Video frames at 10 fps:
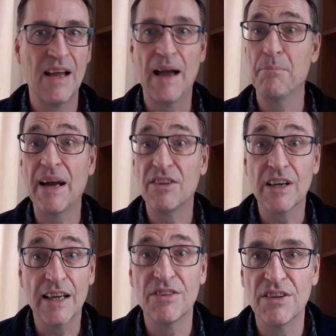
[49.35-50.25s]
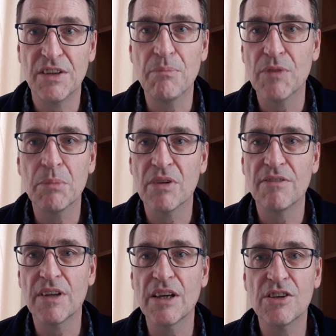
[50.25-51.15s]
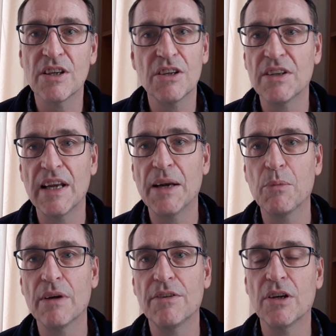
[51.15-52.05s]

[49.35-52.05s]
And basically, it's the symptoms of Dish that you're dealing with.